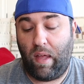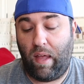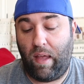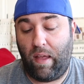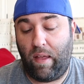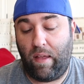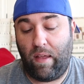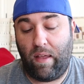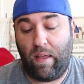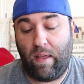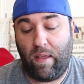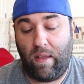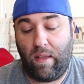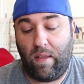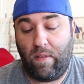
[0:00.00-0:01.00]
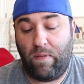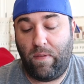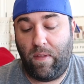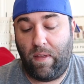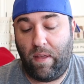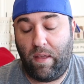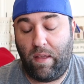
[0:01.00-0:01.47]
And
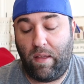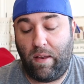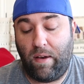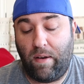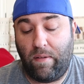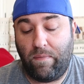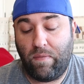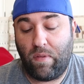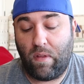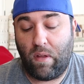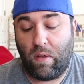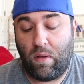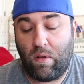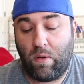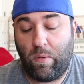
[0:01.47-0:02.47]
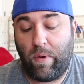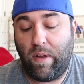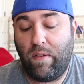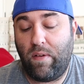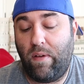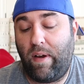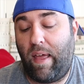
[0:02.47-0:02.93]
then
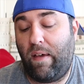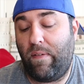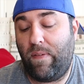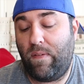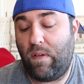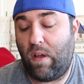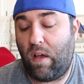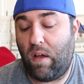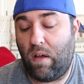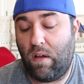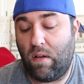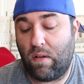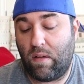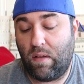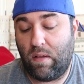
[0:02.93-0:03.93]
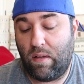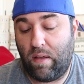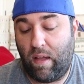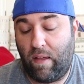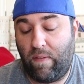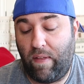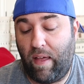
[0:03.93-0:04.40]
Kirito and Alice talk,
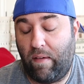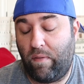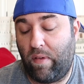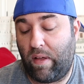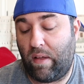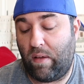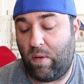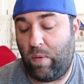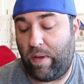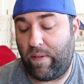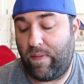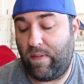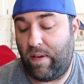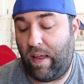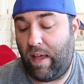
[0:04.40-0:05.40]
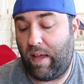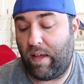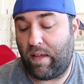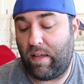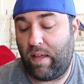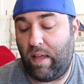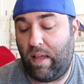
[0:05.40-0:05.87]
and they have like a quick
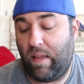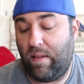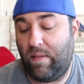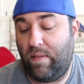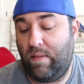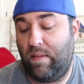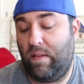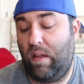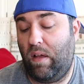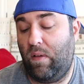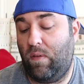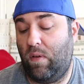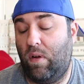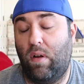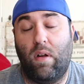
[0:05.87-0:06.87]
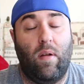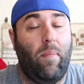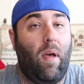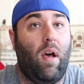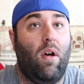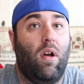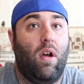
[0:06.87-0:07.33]
snack, and tells her
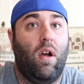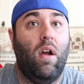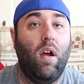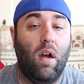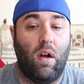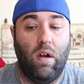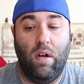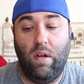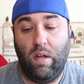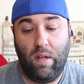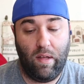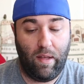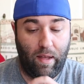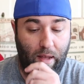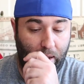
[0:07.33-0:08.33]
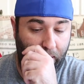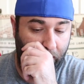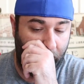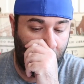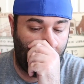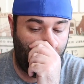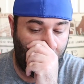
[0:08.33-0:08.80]
about her.
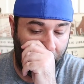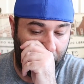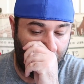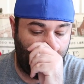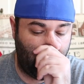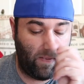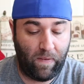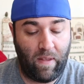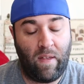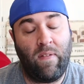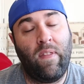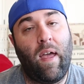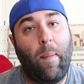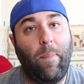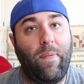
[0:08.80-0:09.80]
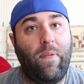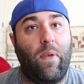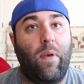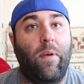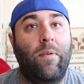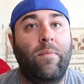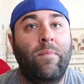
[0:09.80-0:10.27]
And that was the end of the
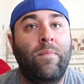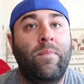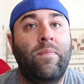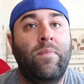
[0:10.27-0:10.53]
episode.